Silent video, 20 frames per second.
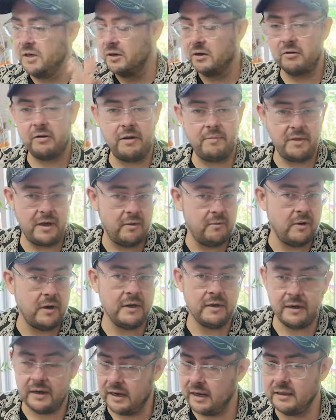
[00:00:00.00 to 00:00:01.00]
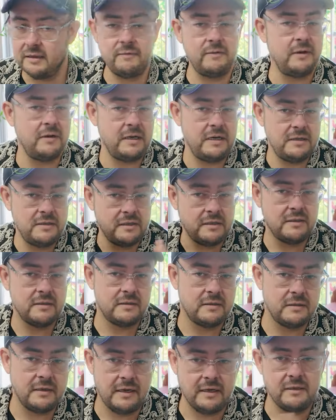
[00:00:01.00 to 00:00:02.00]
you can grab that one and the
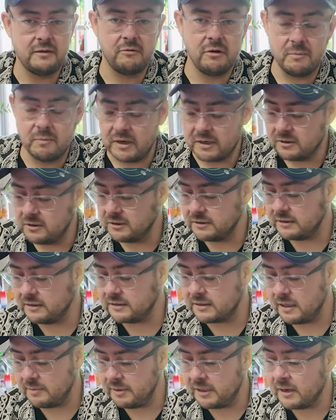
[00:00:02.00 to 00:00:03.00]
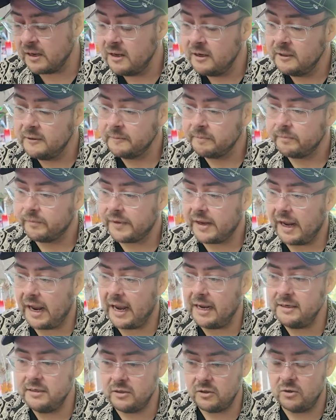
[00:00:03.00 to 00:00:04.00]
Foundations and the Grimoire course that's coming.
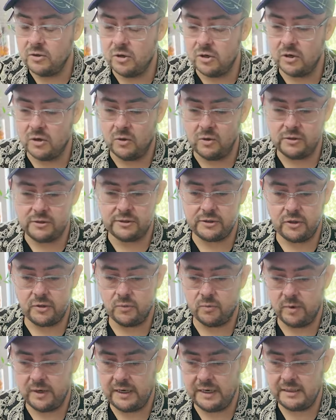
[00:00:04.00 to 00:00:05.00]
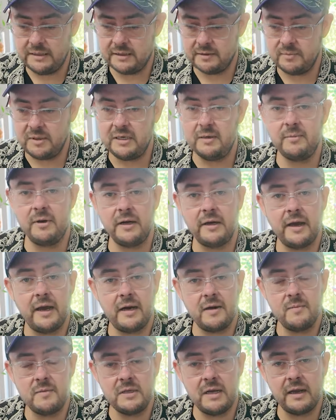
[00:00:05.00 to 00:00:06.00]
And or also read Peter Mark
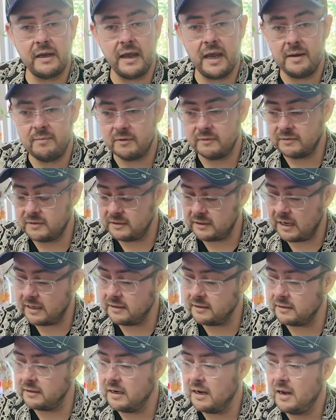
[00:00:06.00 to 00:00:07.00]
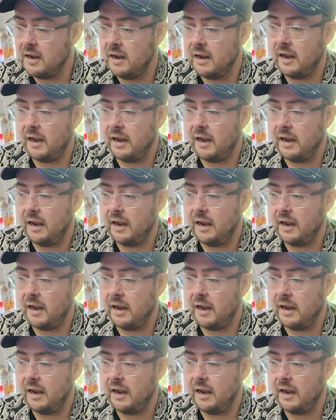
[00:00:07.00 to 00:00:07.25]
Adams' A Game of Saturn.